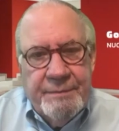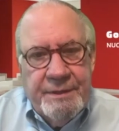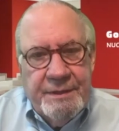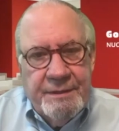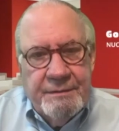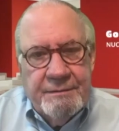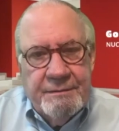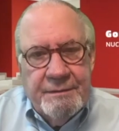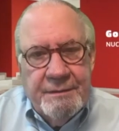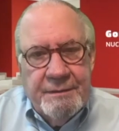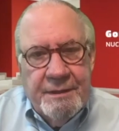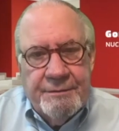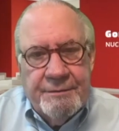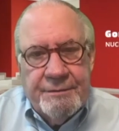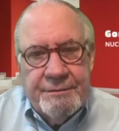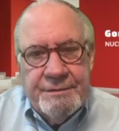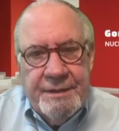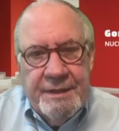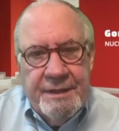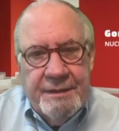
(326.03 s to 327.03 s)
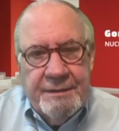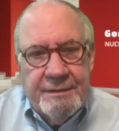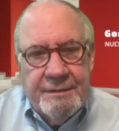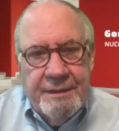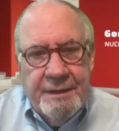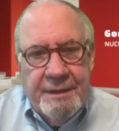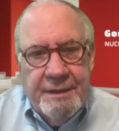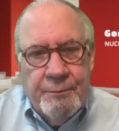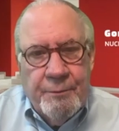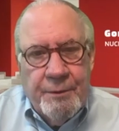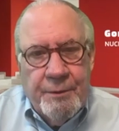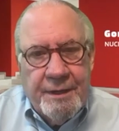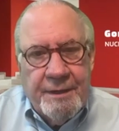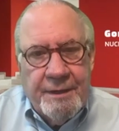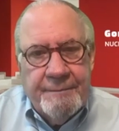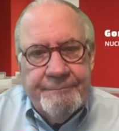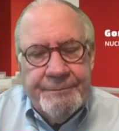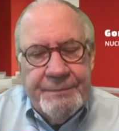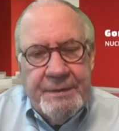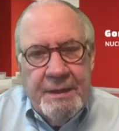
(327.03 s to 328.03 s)
been undertaken
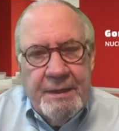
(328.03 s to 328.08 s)
anywhere.